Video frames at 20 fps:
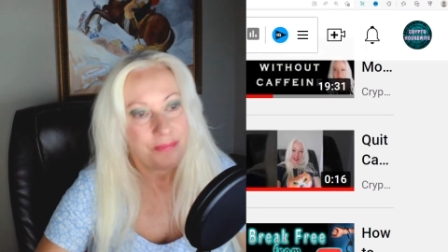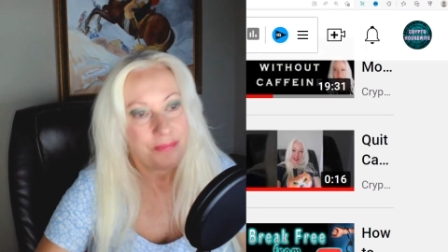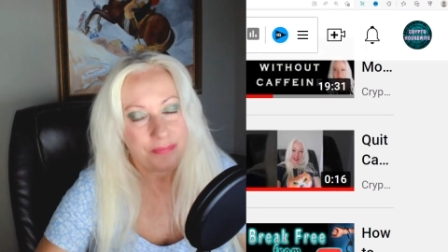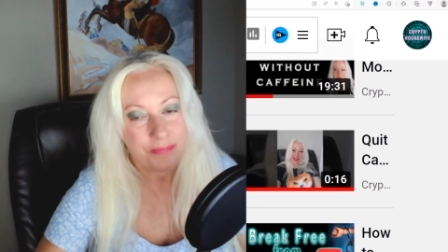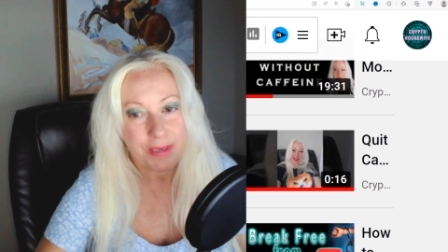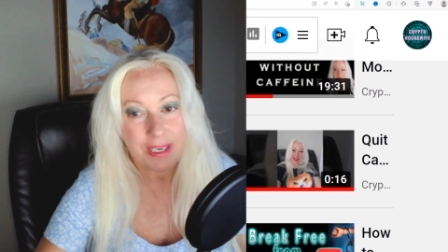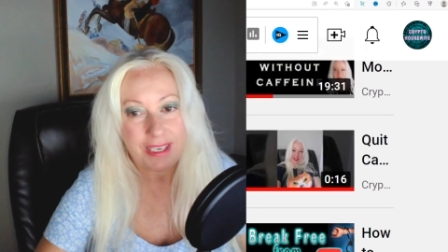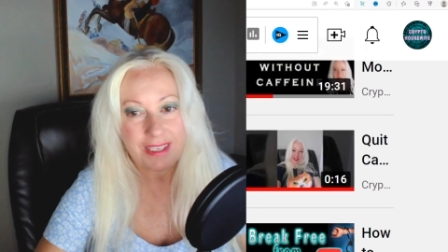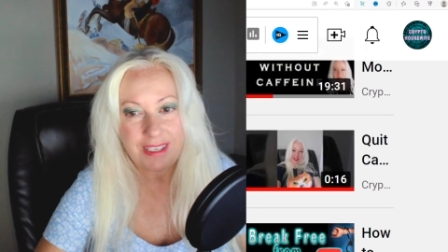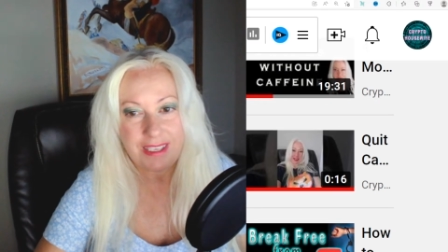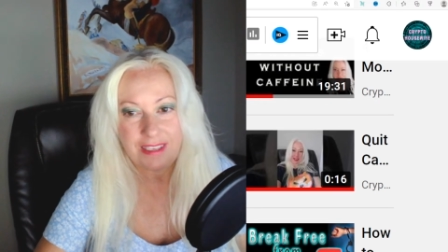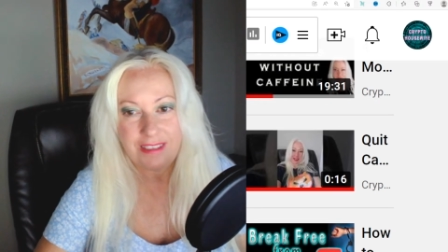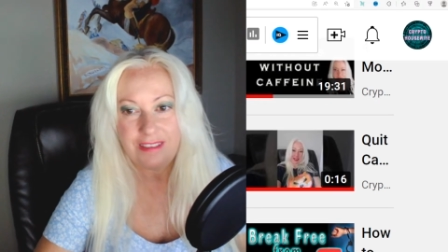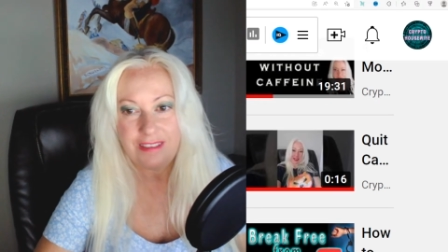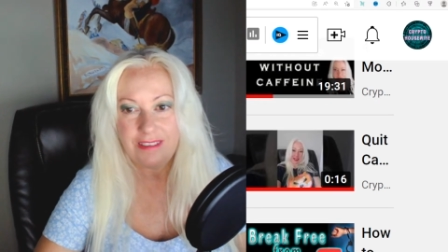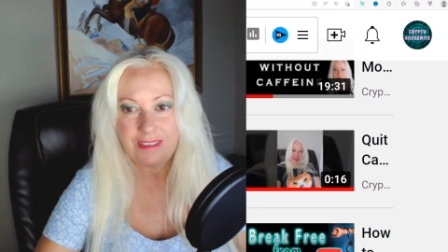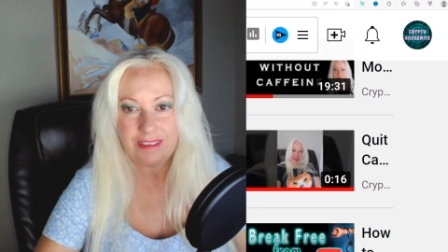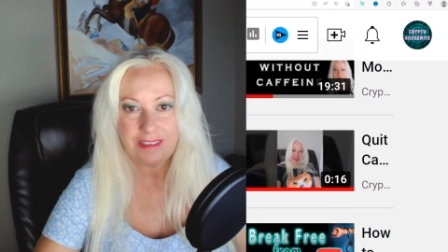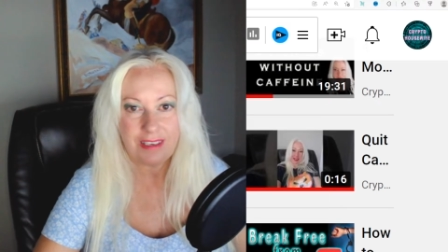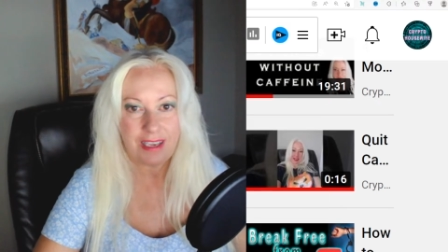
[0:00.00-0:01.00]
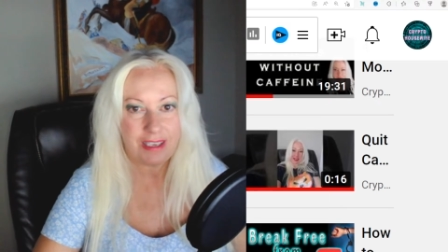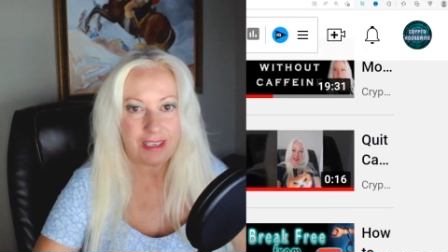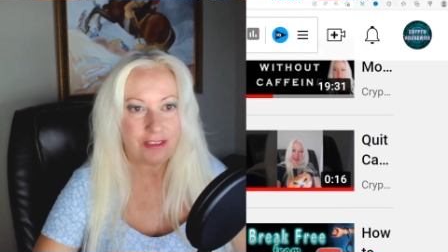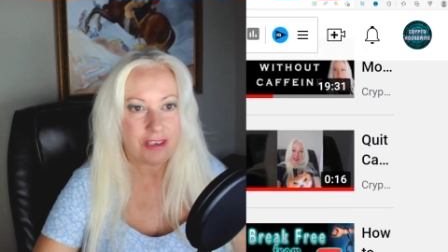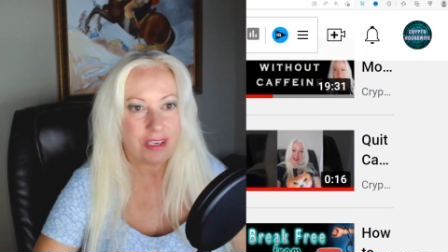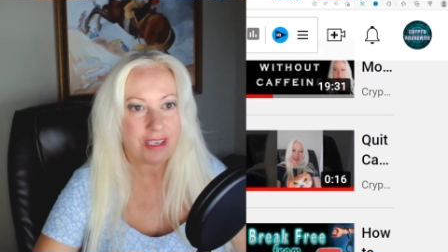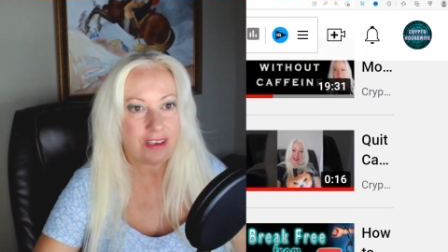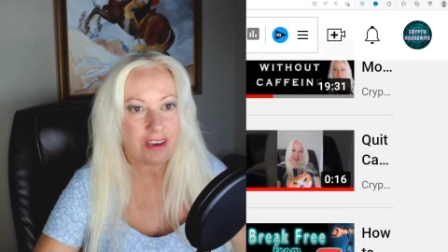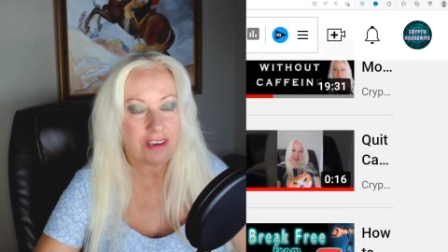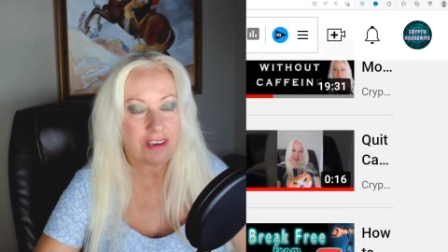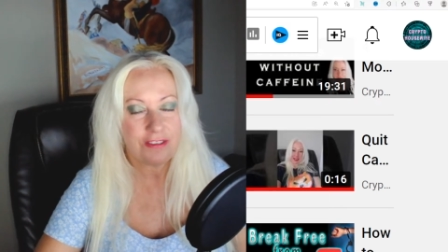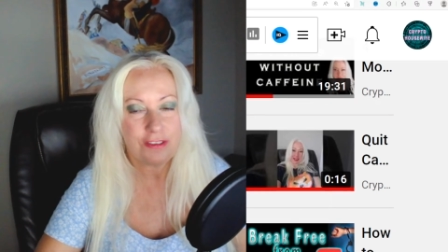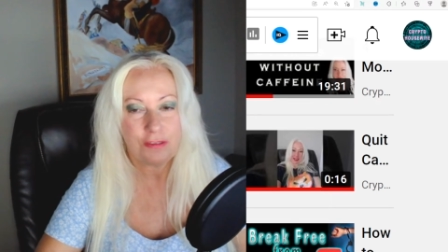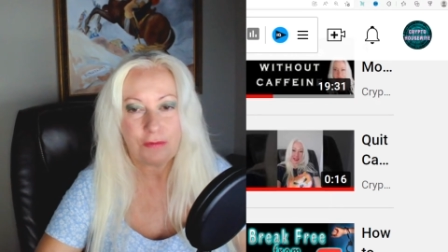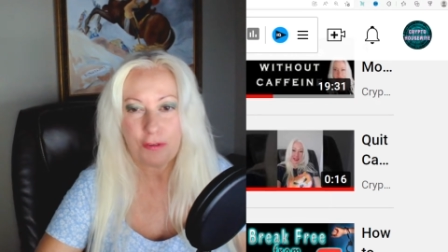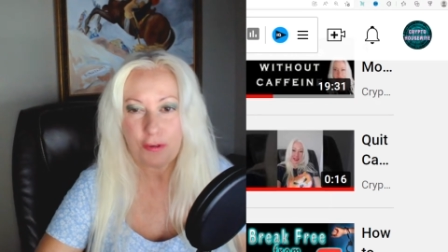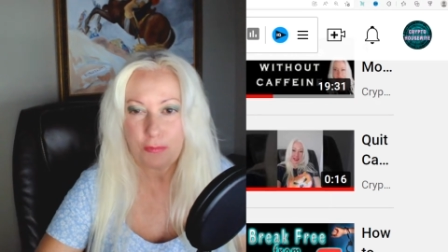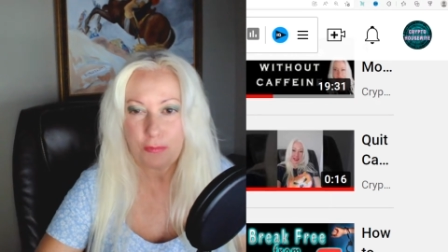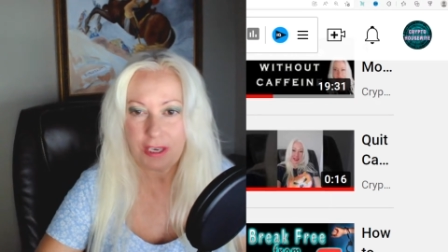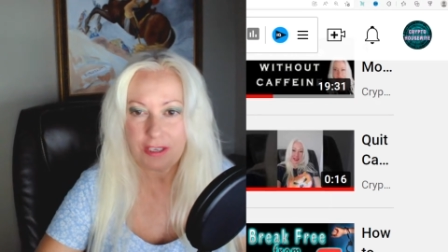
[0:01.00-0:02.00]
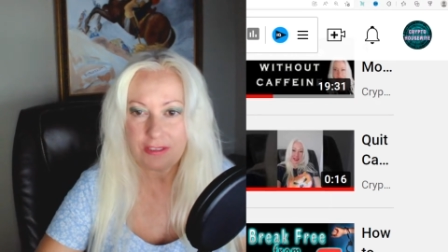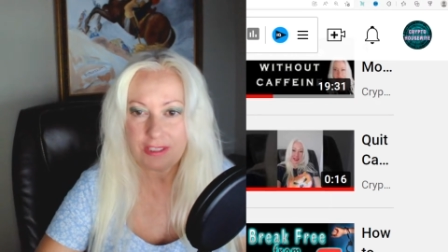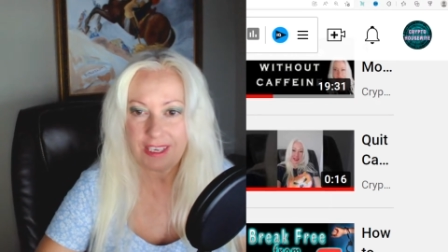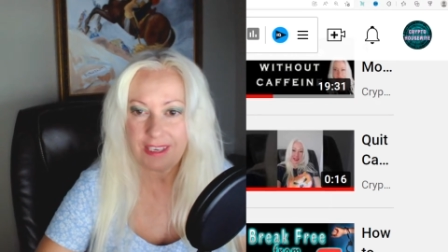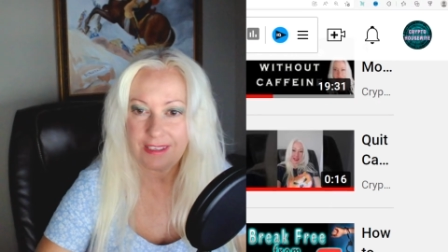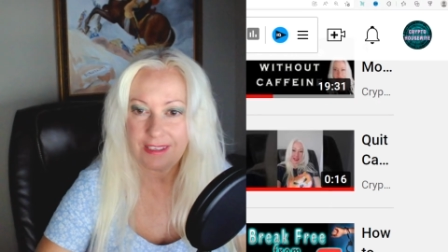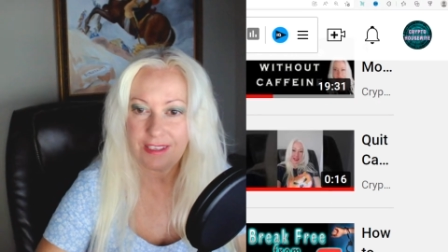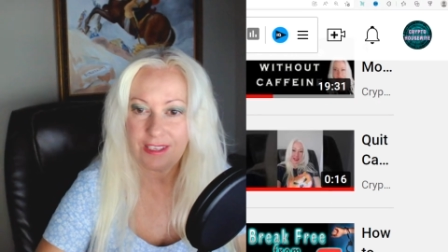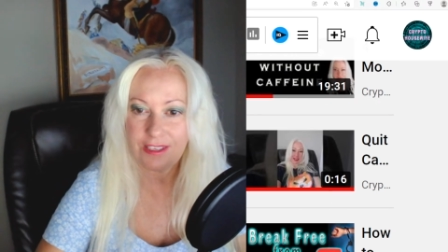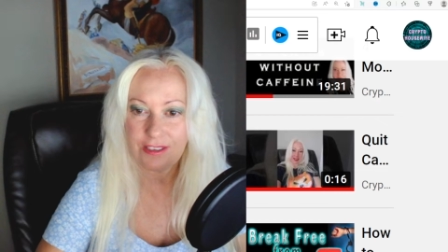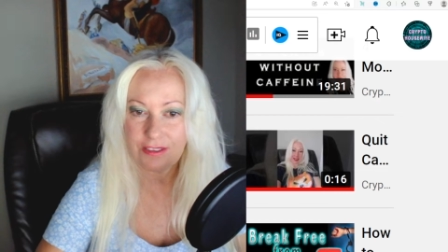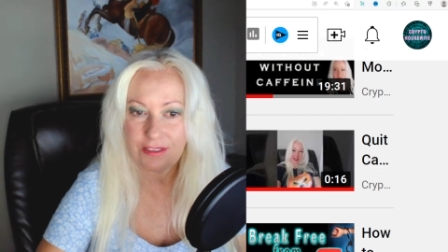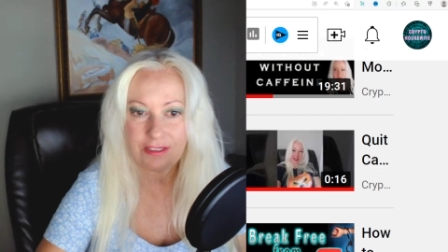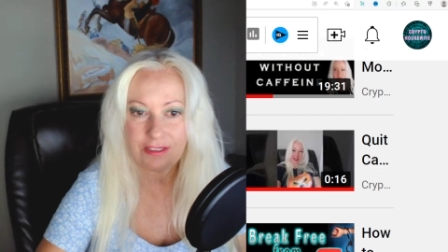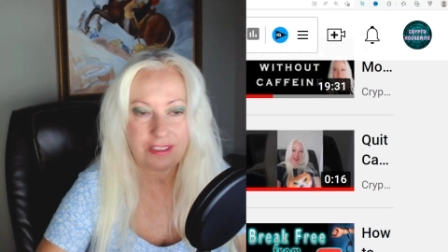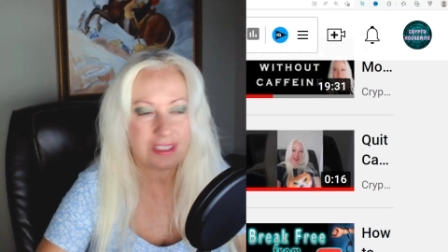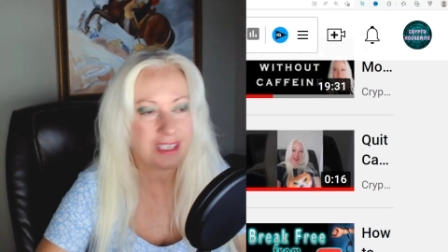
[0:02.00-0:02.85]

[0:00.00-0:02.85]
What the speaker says: but I did. I drank coffee for about 10 years,